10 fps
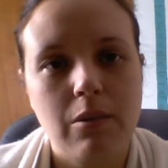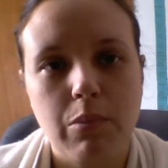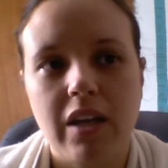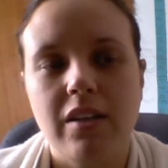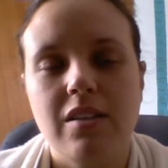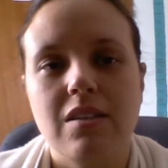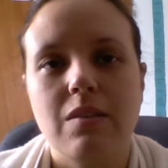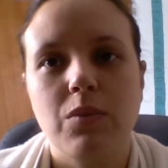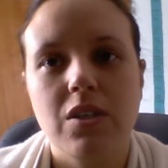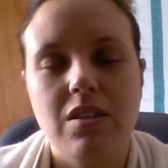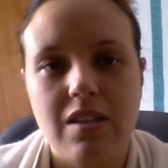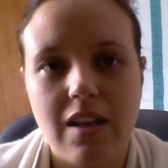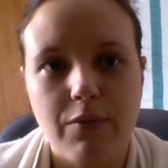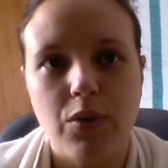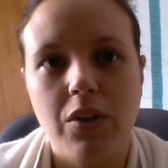independent was
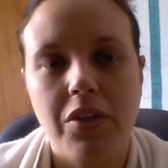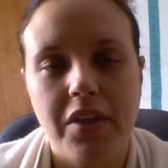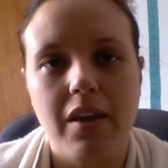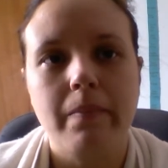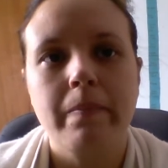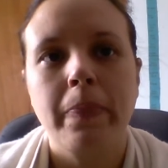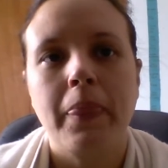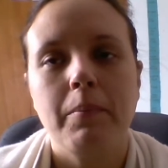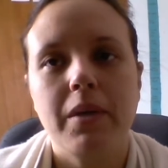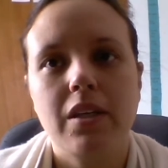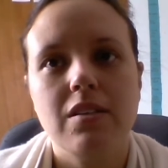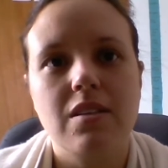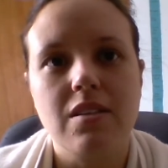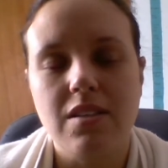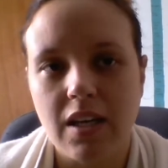never a thing, because
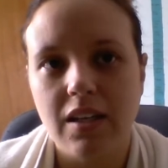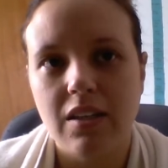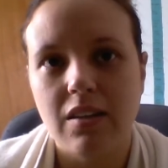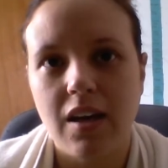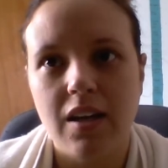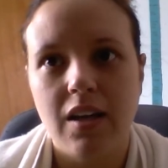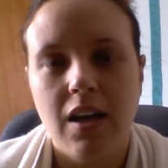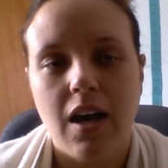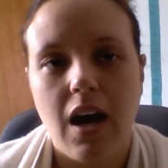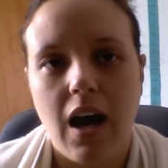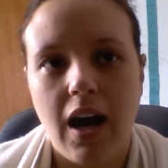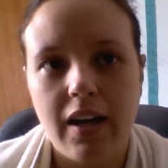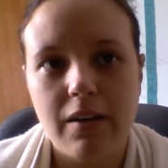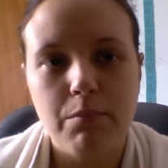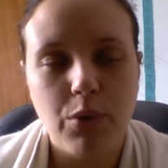the second that
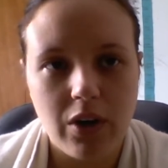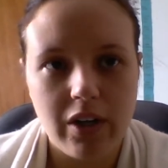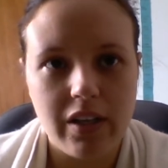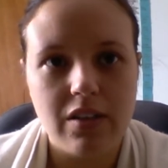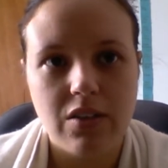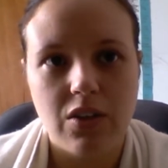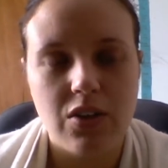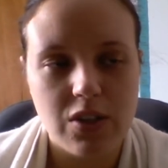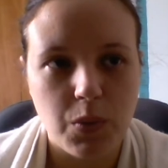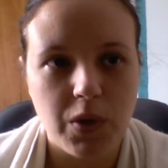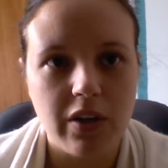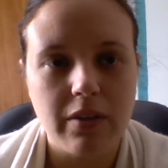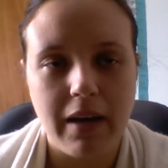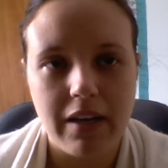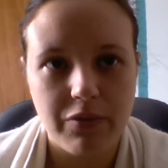I am born into this
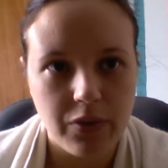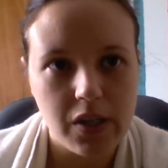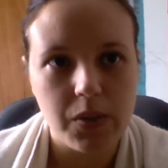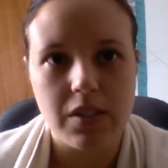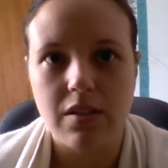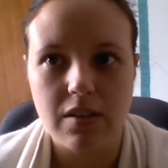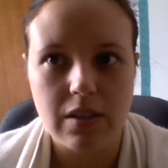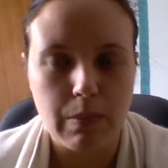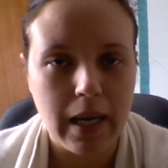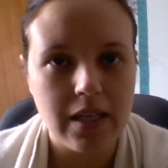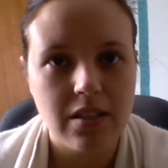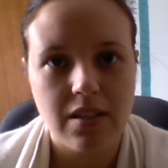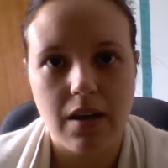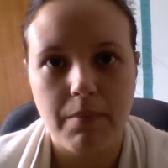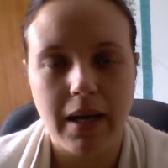world, my frequencies,
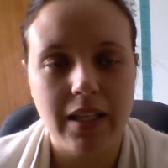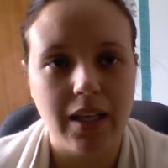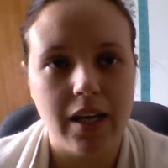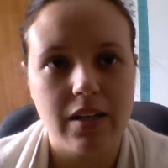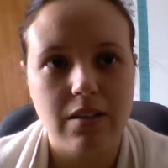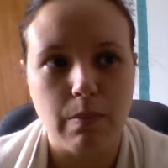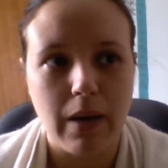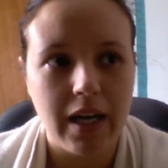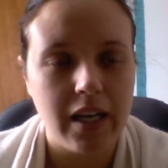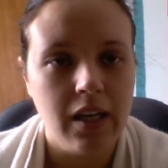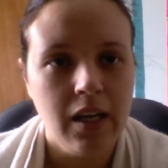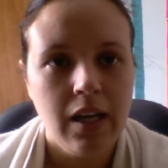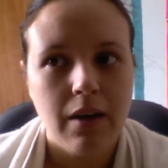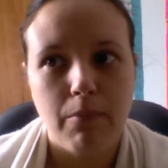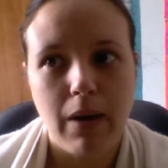my lights,
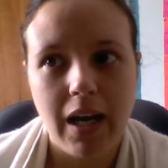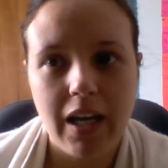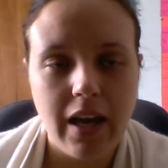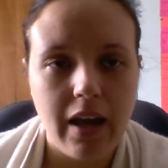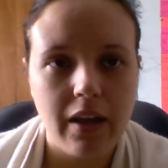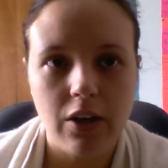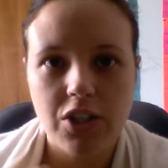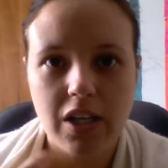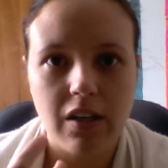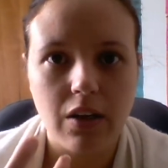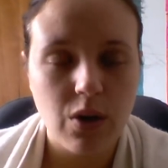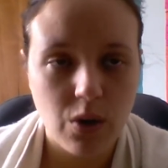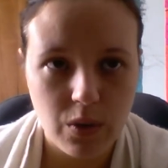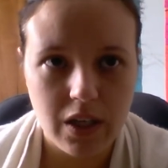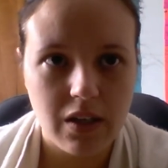my energetic
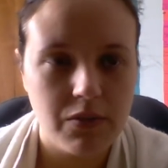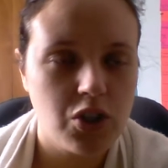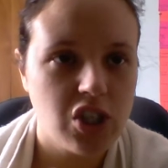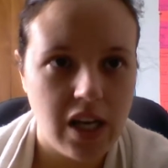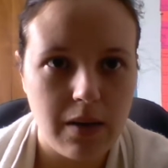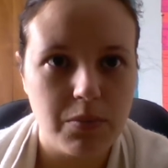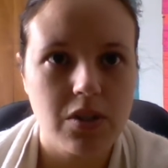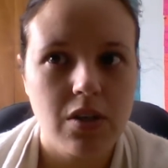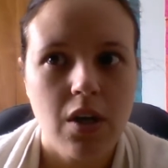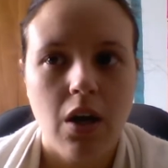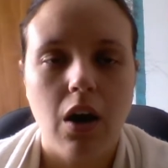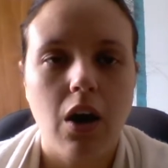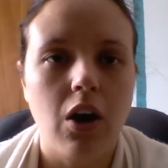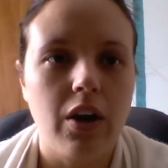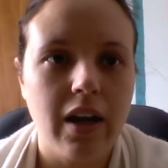coding of shapes
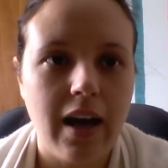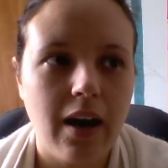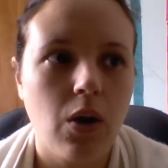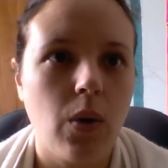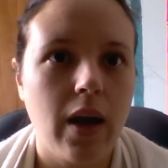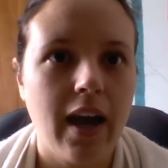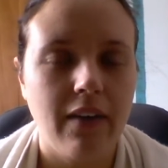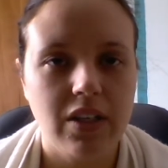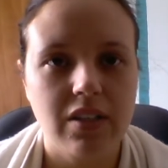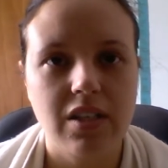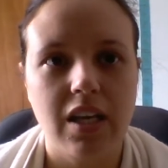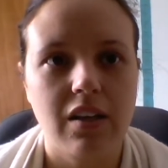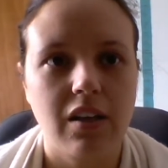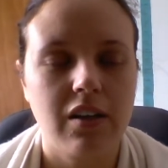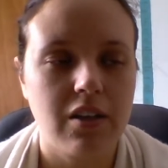are now having to take
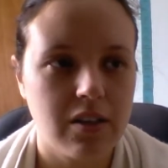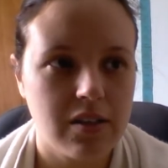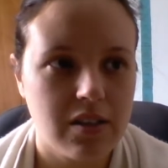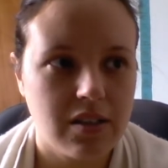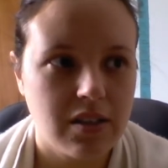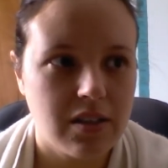into